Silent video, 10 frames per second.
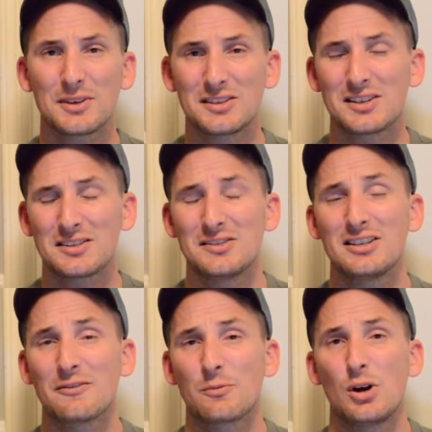
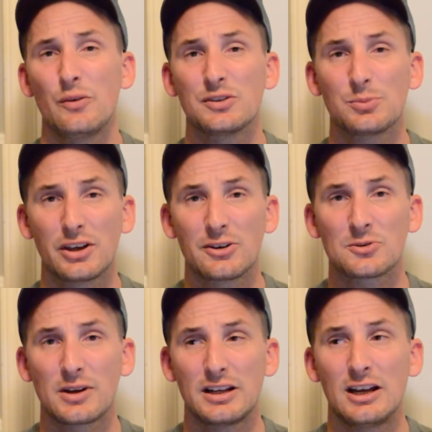consistency from all of his
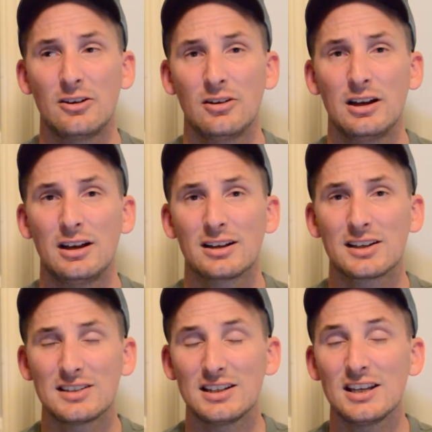players right now,
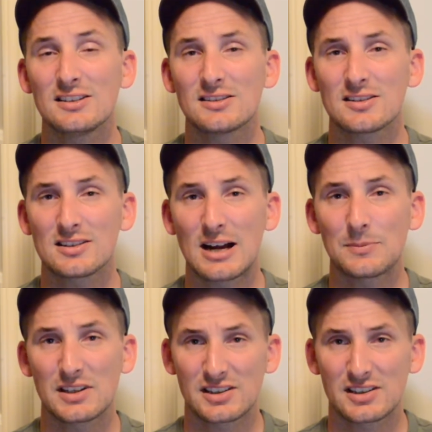because he needs to stop this